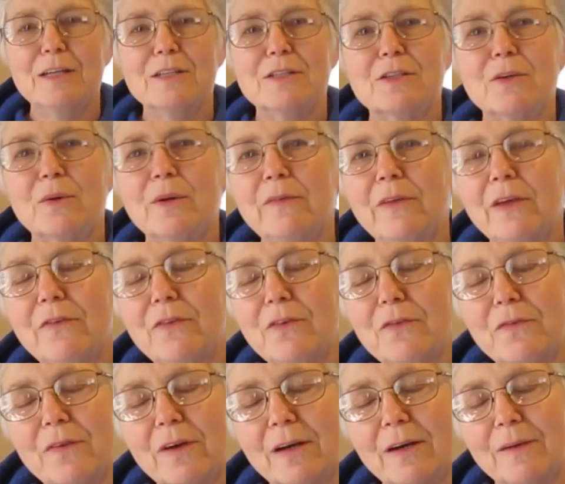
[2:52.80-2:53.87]
So if
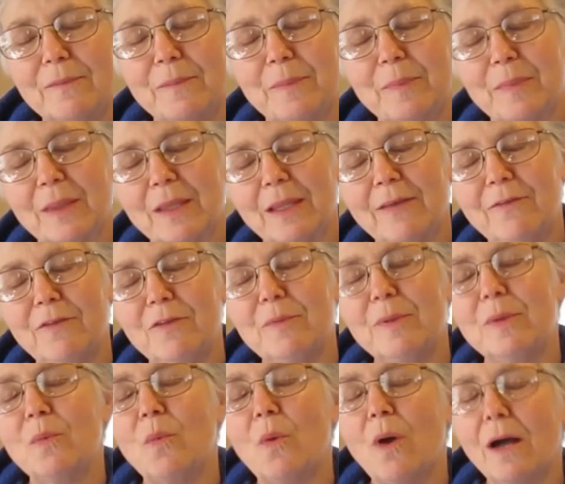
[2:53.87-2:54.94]
you've
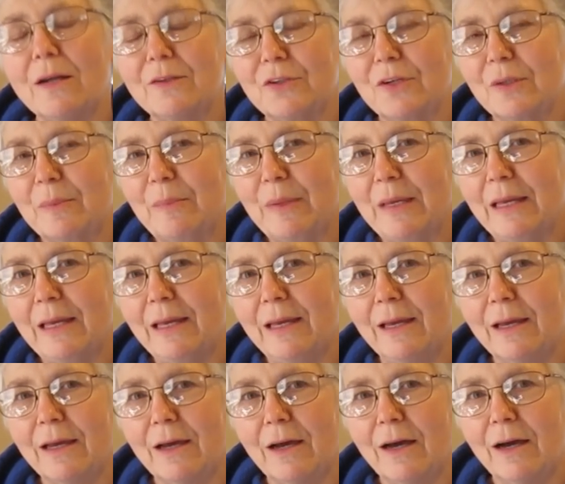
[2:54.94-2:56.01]
been watching
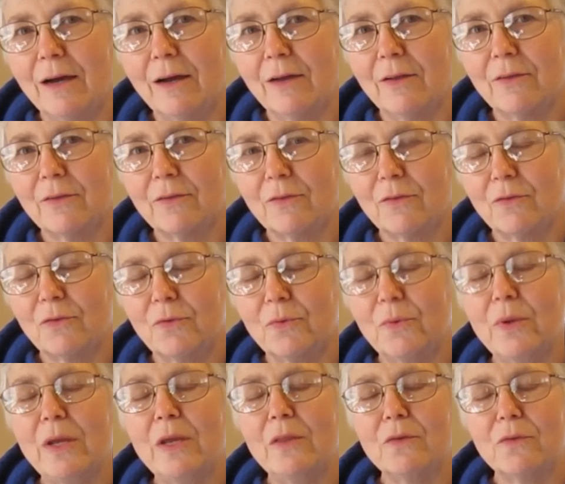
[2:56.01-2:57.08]
me
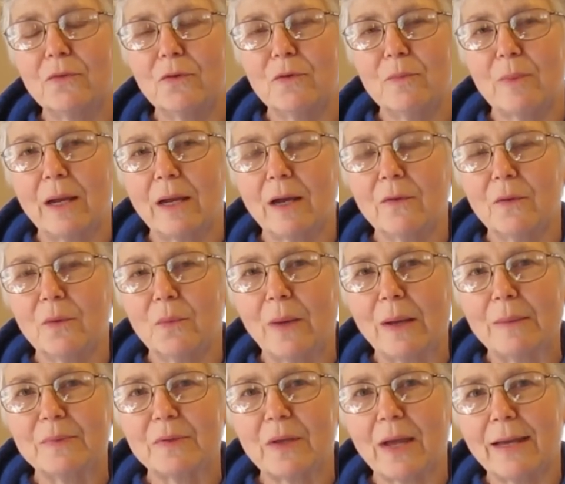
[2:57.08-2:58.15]
either through my other
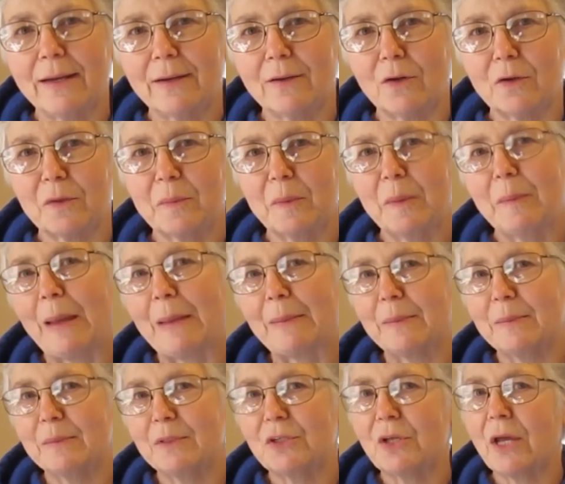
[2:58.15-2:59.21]
website at
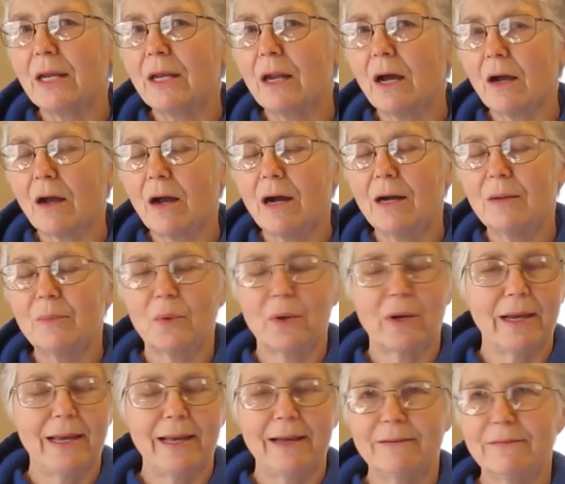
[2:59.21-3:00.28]
ultimatepapermache.com, where
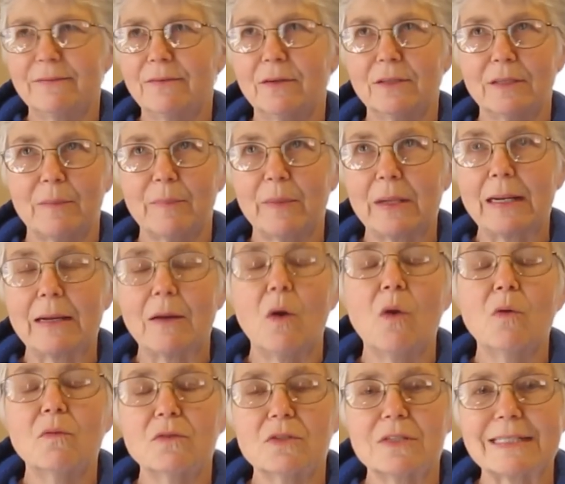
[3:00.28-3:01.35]
I have something like
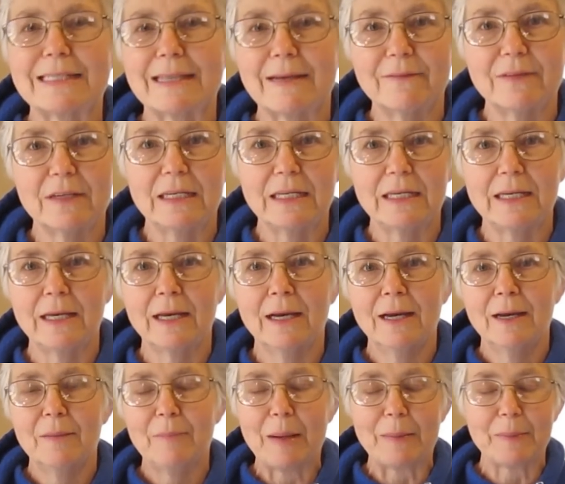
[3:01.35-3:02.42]
over 70
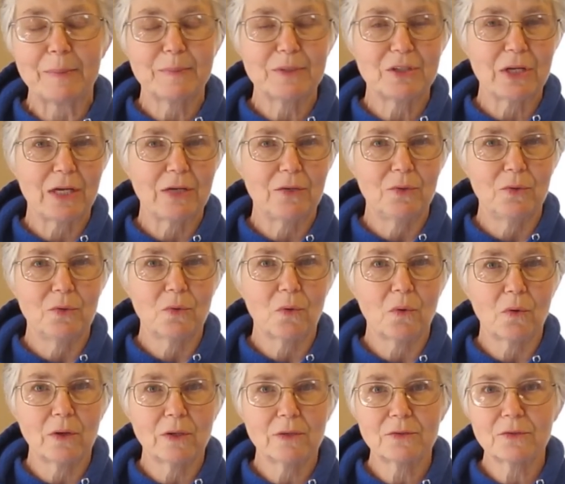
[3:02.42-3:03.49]
paper mache
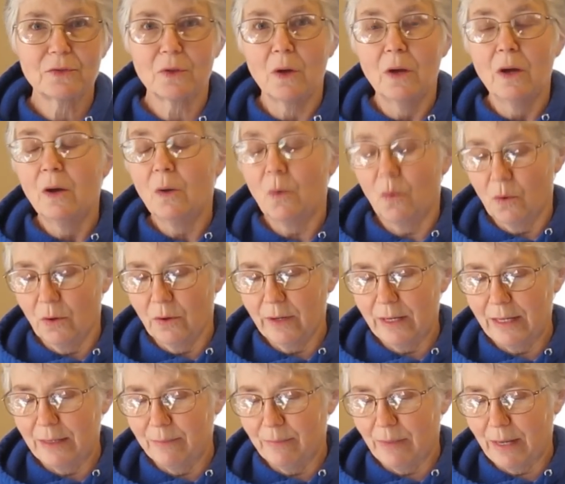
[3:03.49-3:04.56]
tutorials, or
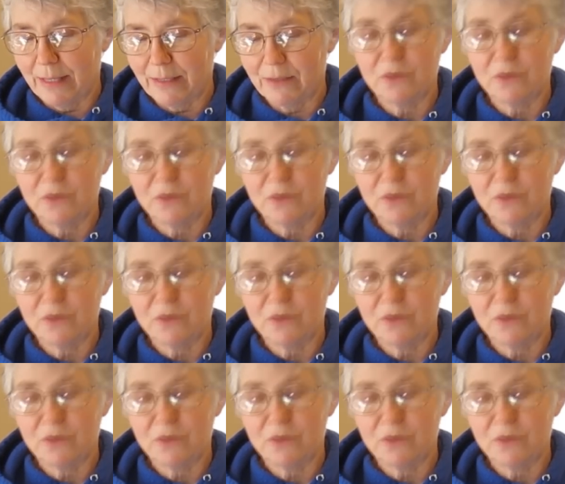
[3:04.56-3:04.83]
in my